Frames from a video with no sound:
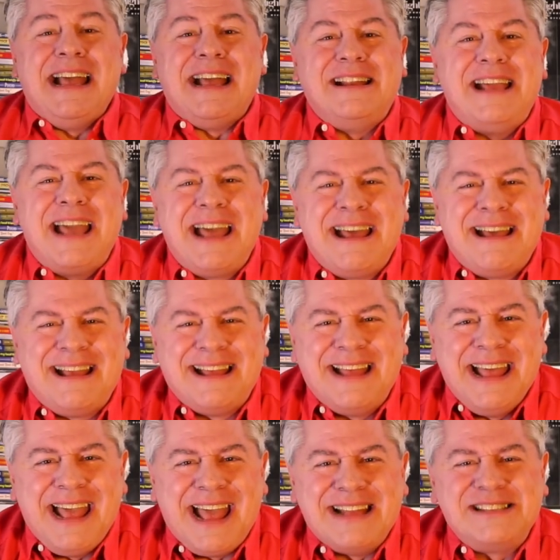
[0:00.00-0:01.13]

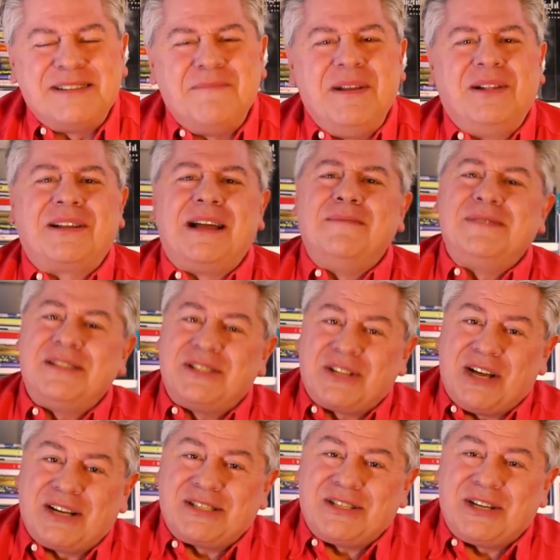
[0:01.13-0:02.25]
And DeMille comes and
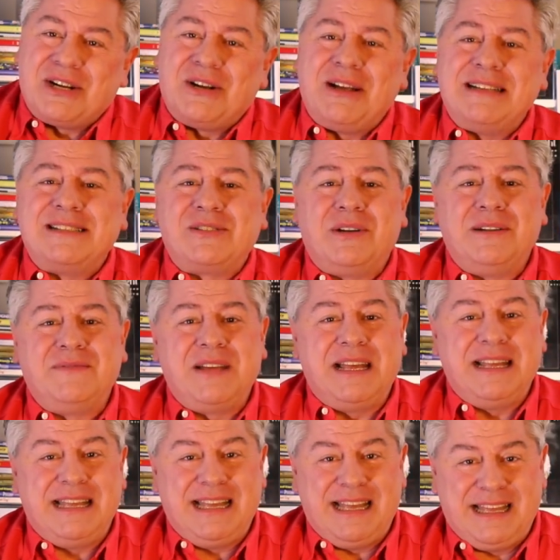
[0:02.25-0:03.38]
talks to her, and sort of,
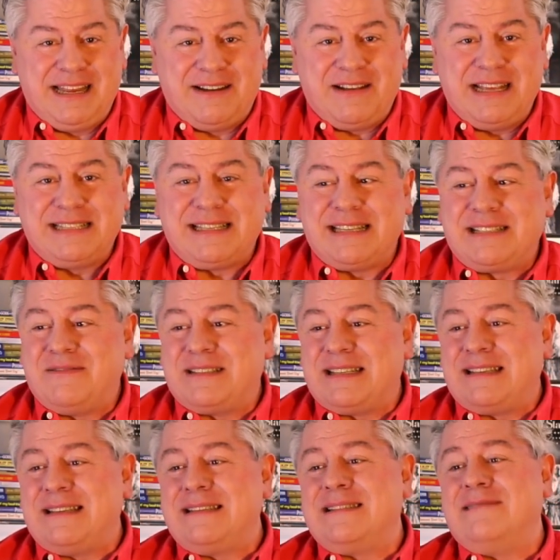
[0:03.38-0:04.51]
you know, he says to his
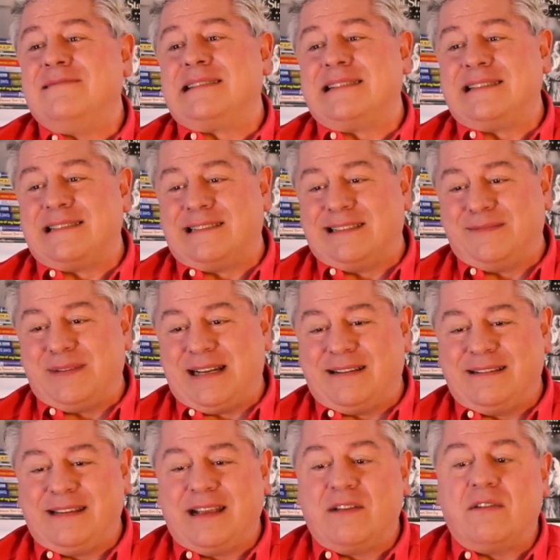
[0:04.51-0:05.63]
assistant, what's this all
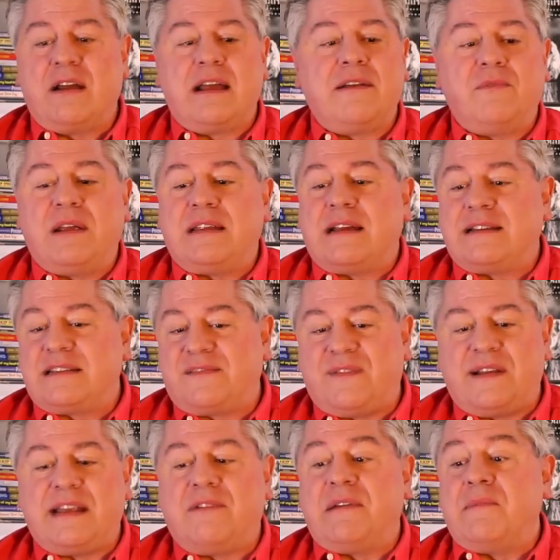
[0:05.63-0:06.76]
about? And they go, I just
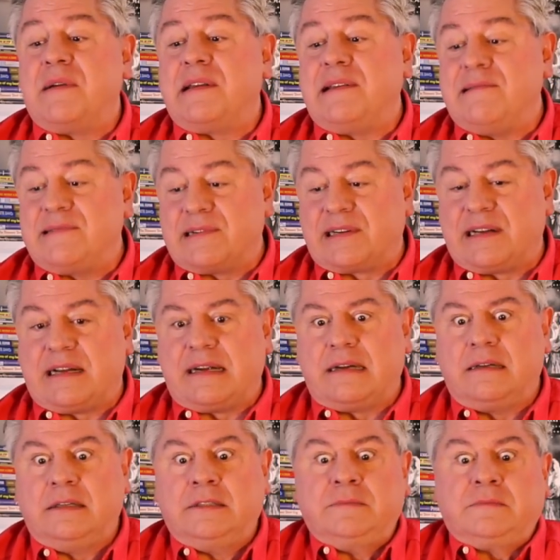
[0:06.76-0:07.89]
found out we want to use her
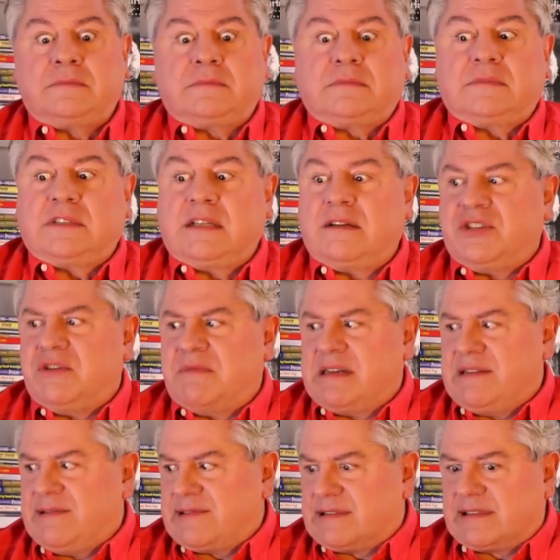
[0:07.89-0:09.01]
car. He goes, you want
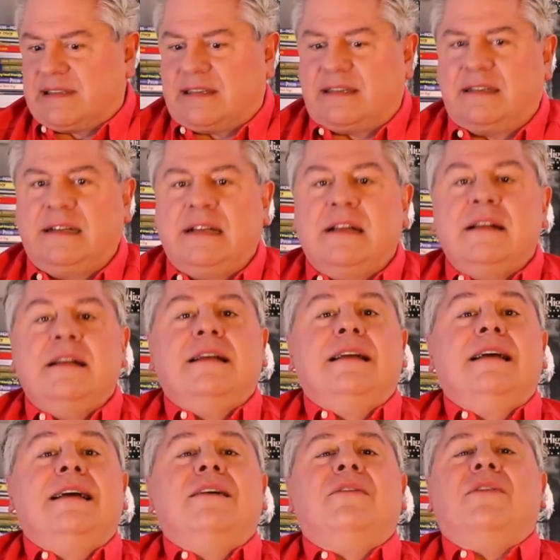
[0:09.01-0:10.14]
to use her car?
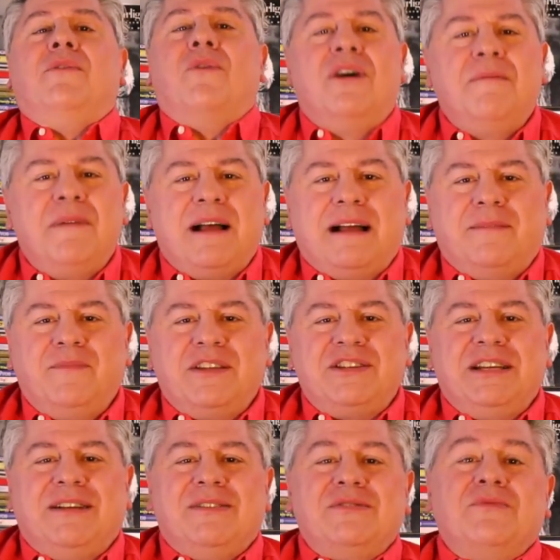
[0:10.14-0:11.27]
Norma,
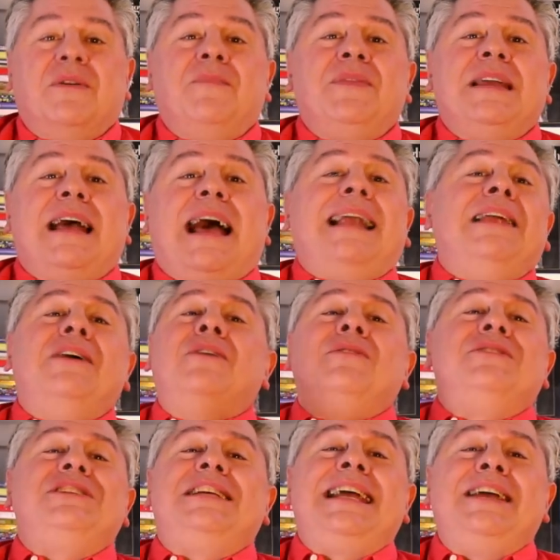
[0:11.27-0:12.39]
she goes,
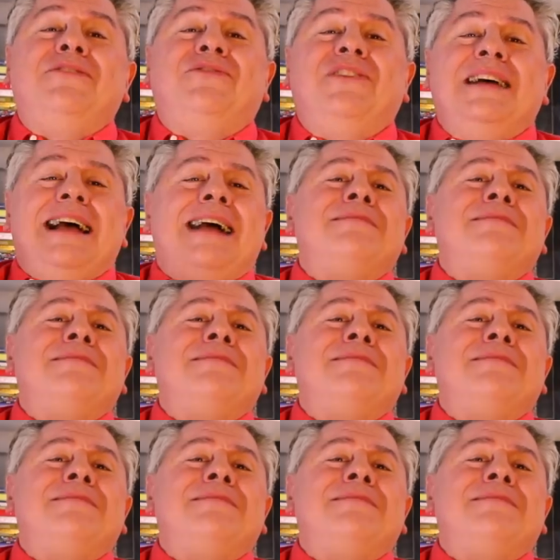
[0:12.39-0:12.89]
hello, Chief.